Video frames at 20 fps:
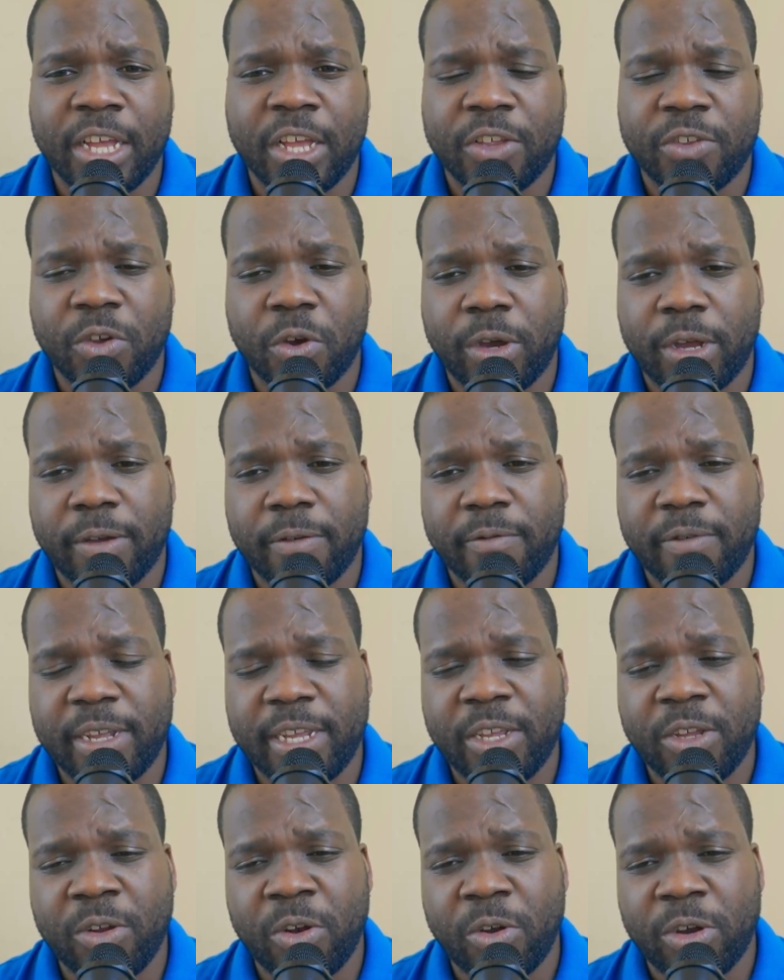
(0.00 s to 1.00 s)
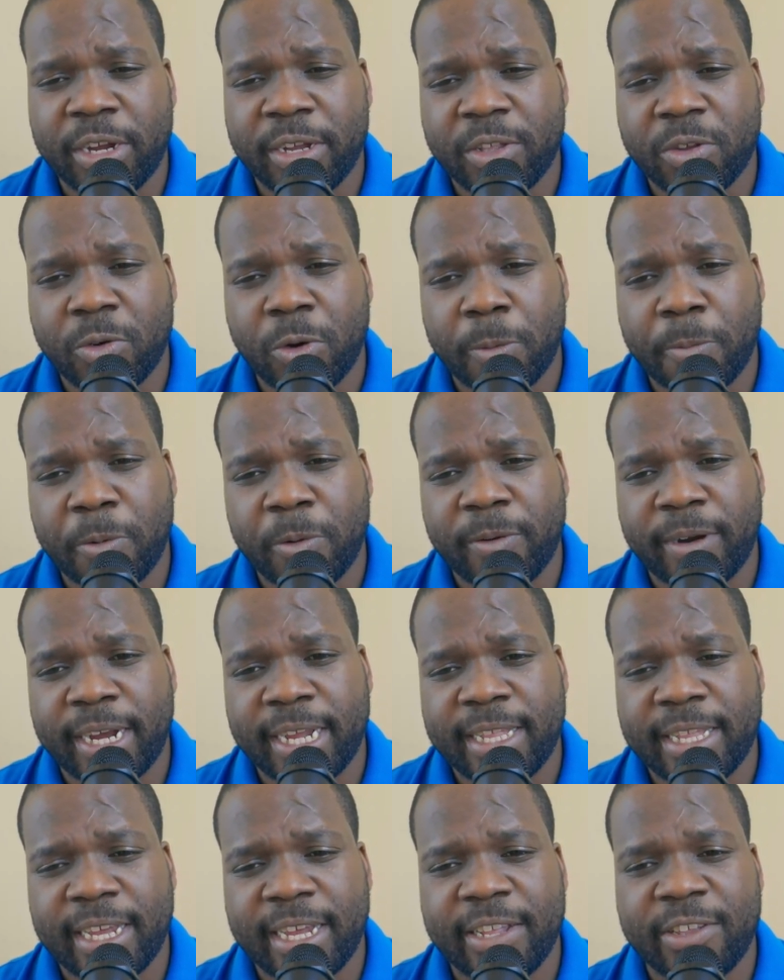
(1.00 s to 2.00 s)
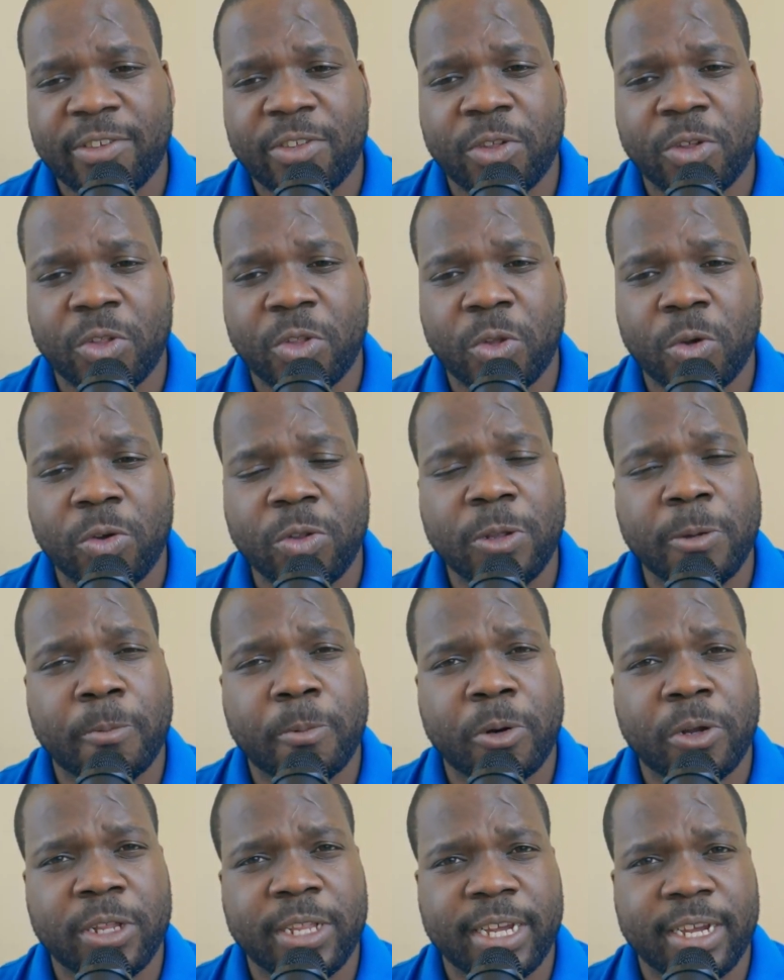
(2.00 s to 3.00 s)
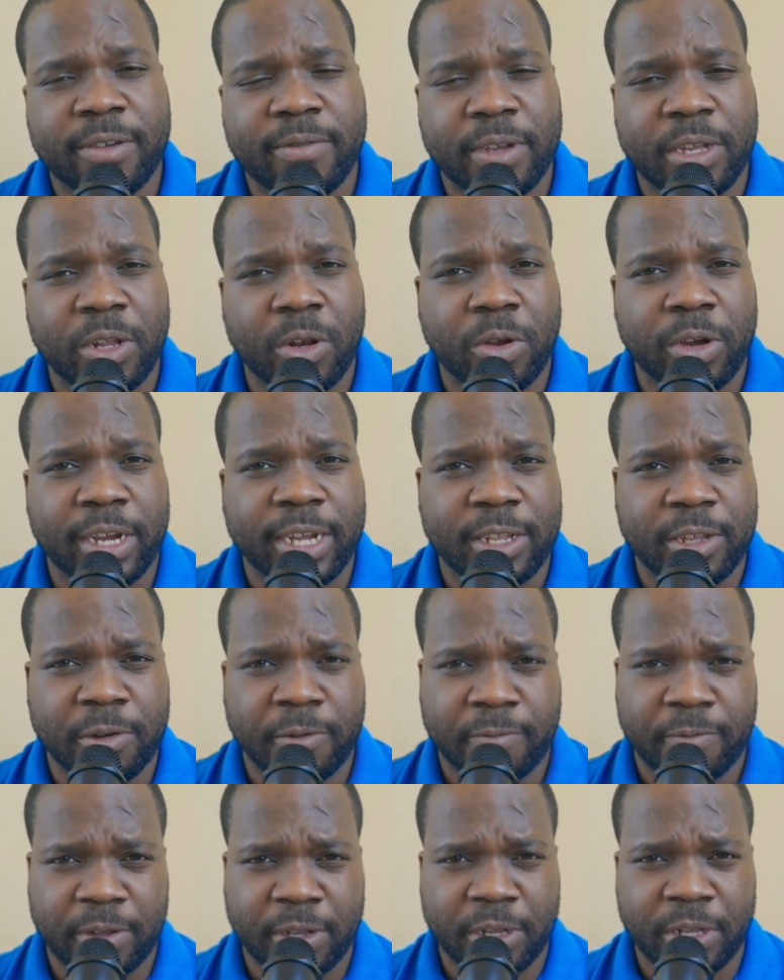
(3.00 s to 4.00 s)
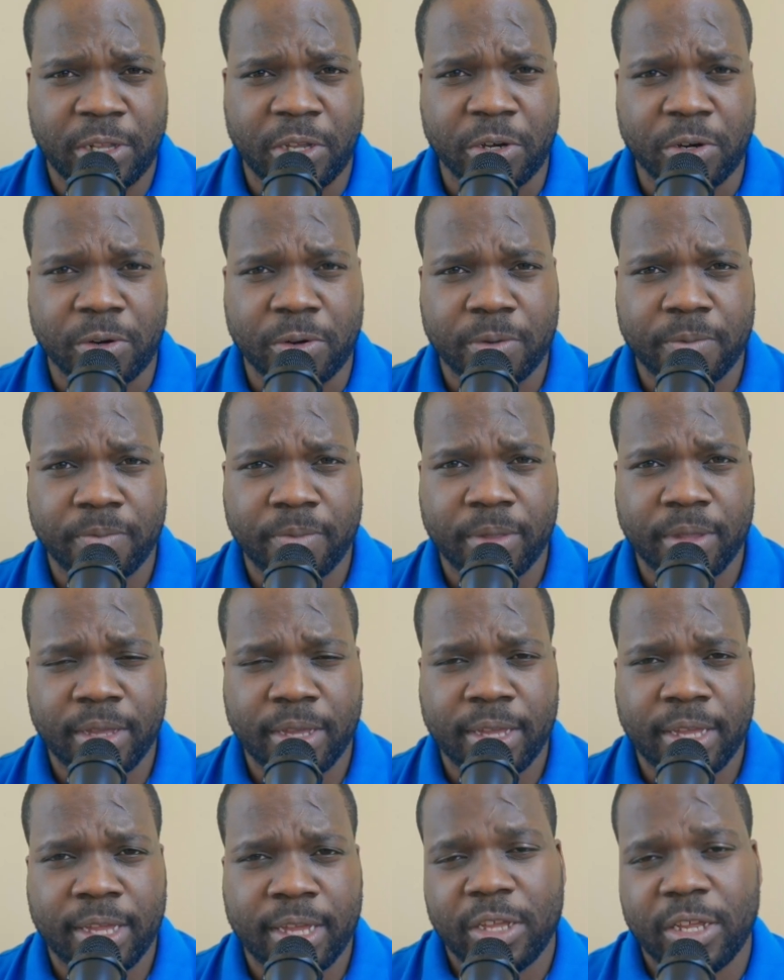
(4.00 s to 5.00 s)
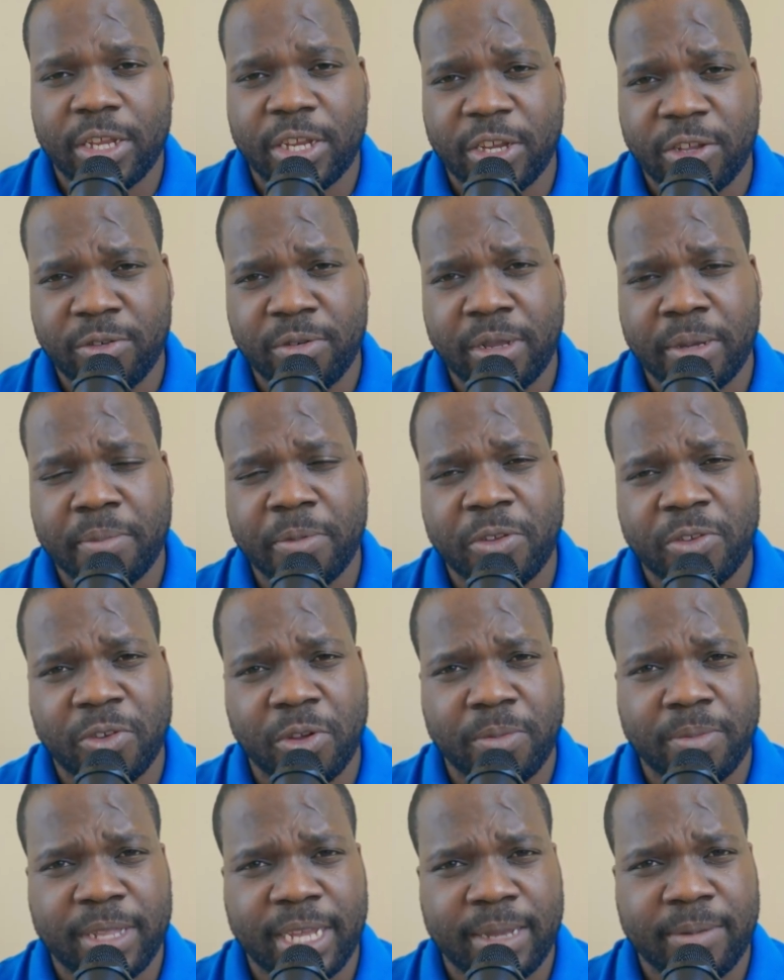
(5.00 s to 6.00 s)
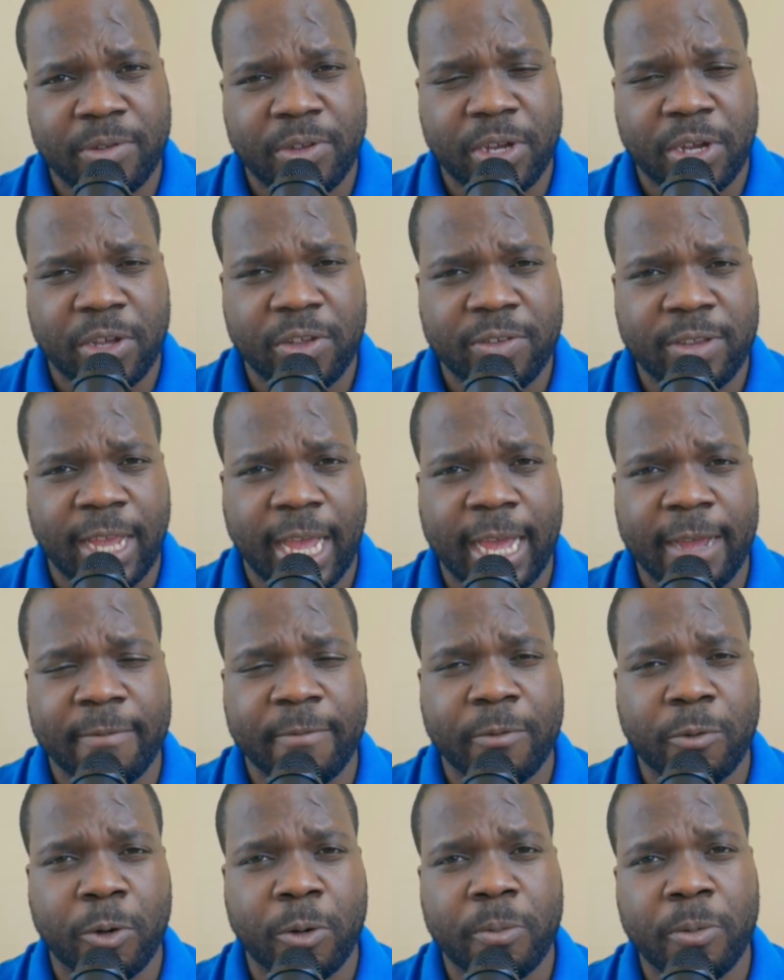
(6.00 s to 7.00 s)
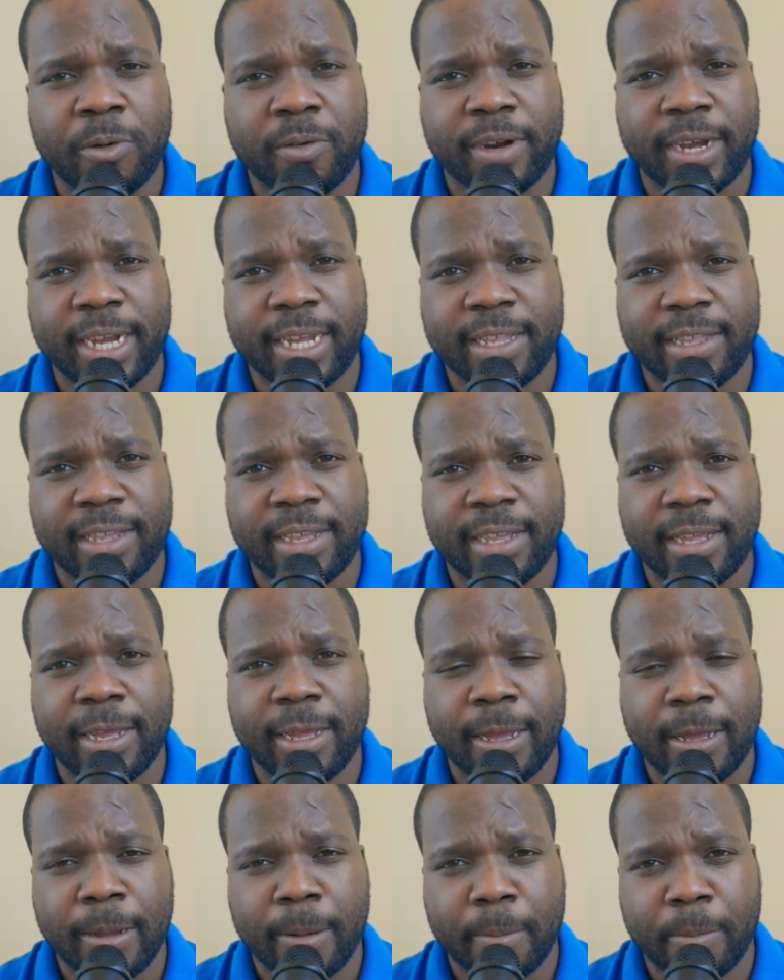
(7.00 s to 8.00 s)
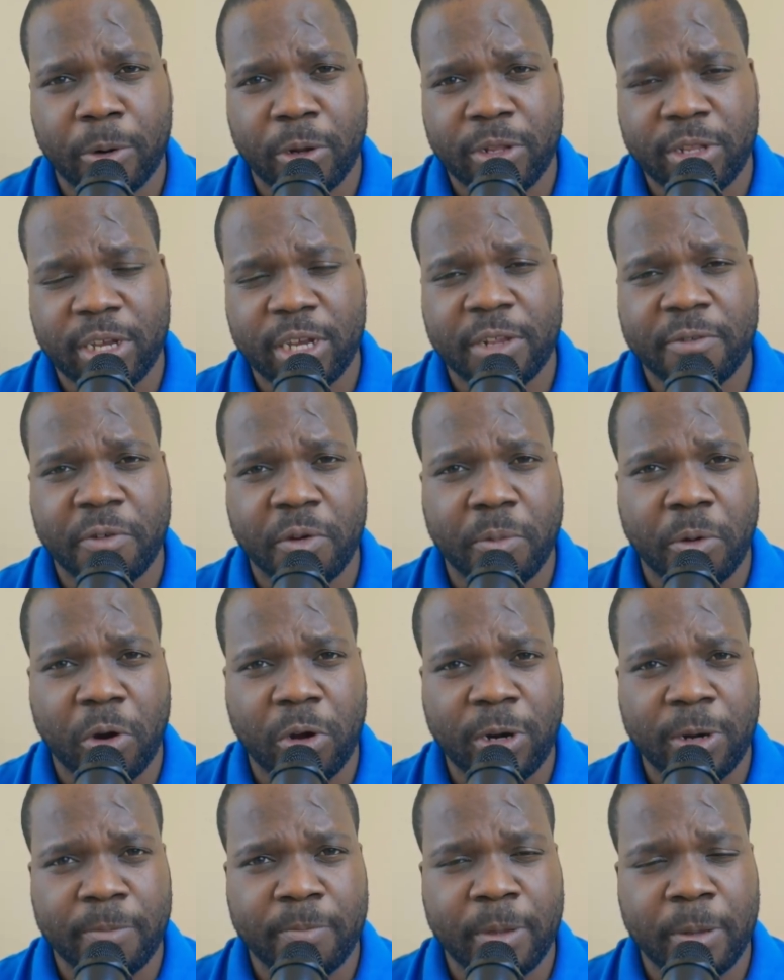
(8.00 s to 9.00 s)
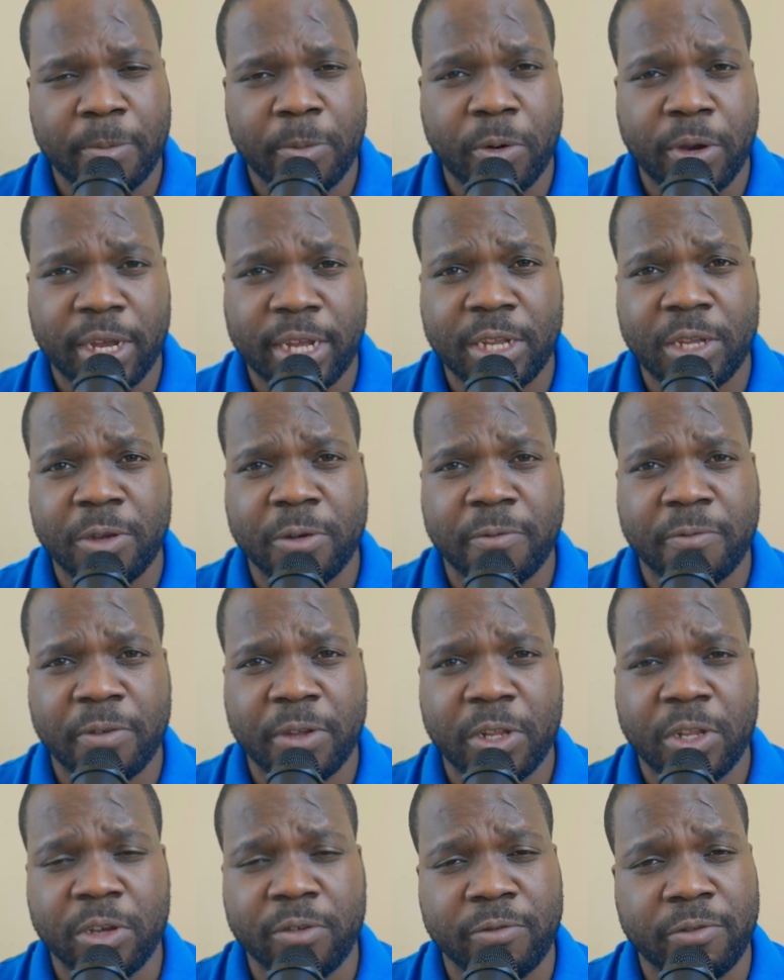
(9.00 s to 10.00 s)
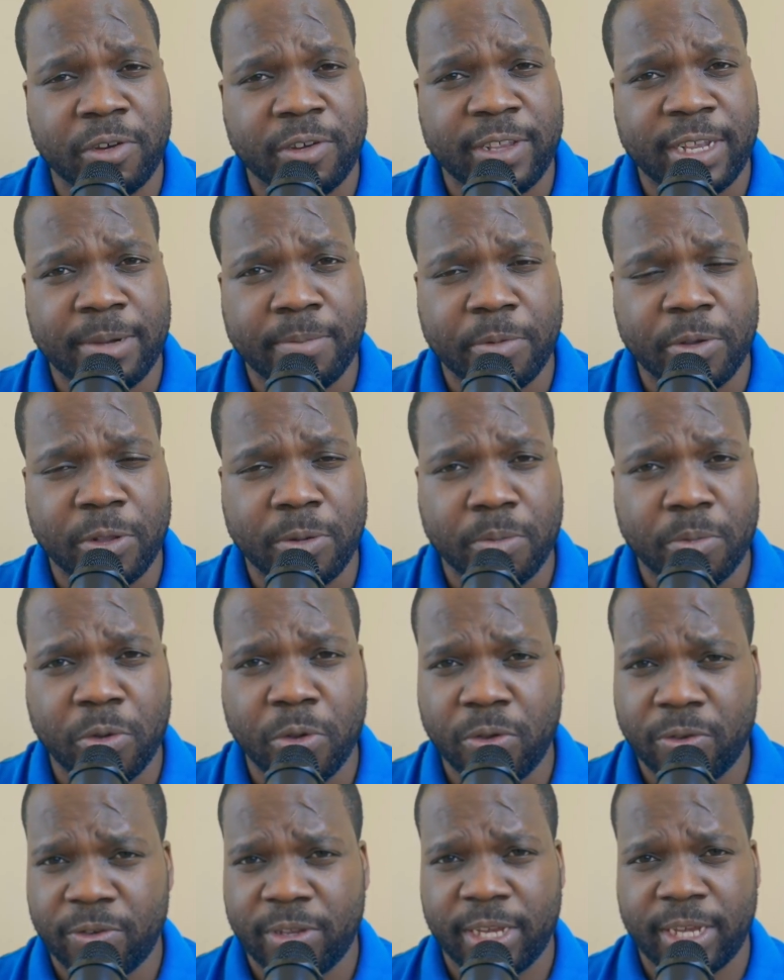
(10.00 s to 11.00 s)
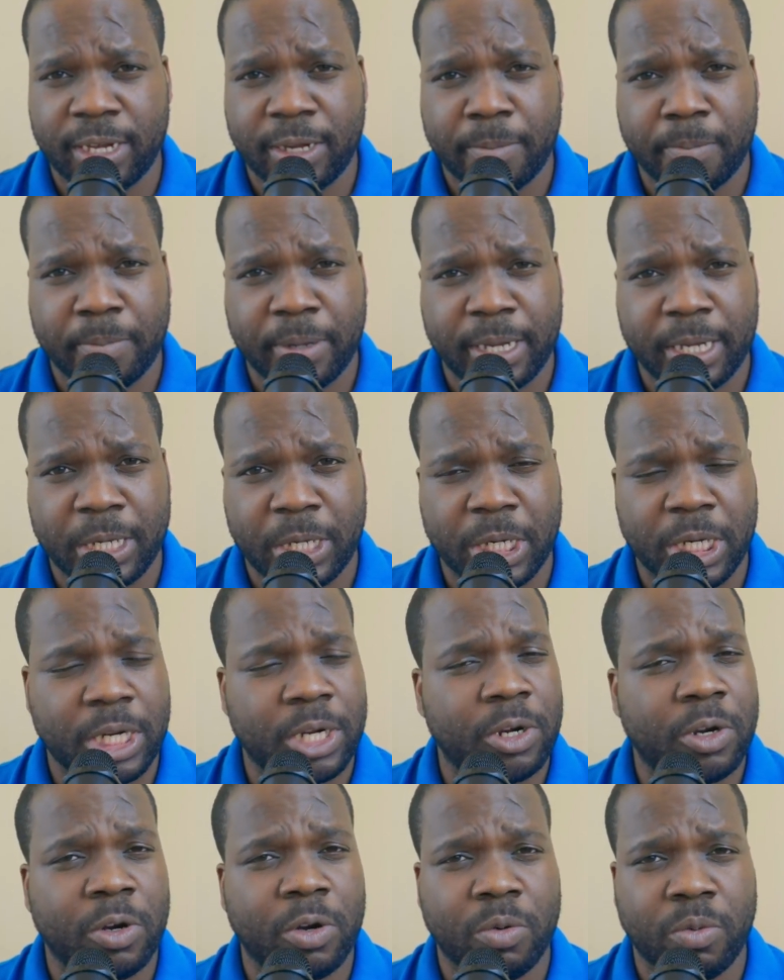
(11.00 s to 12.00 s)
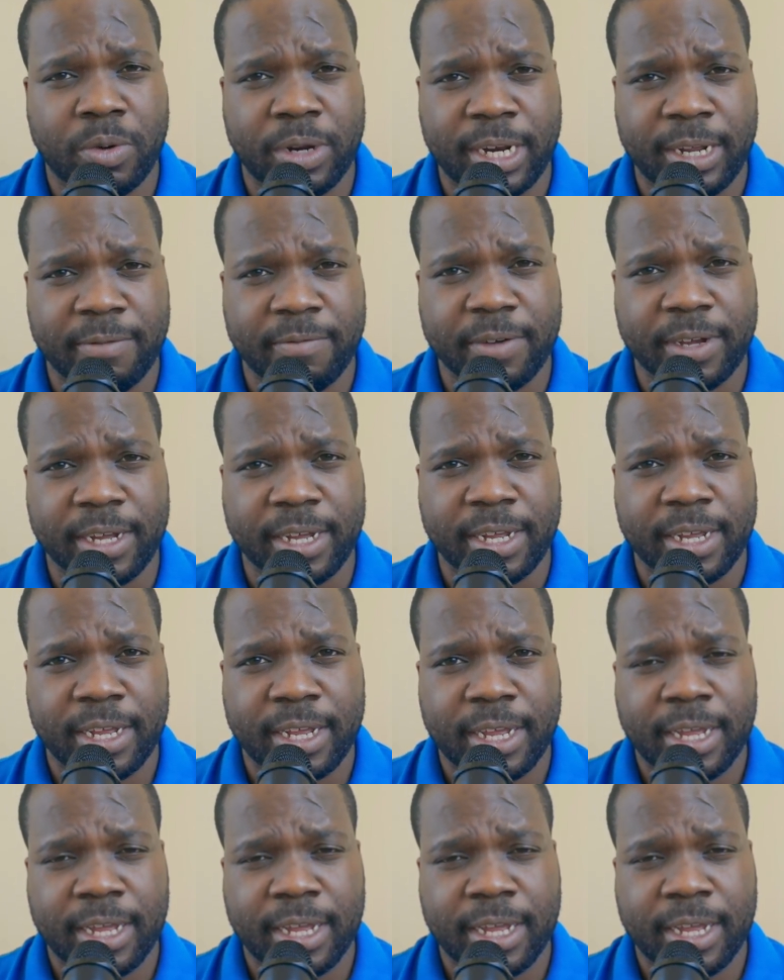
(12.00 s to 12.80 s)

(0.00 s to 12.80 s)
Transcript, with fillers: So when you look at copyright, it's the total product. When you look at your video, just remember, sometimes you also have copyright products from other people in your video, for example the music, picture, or whatever.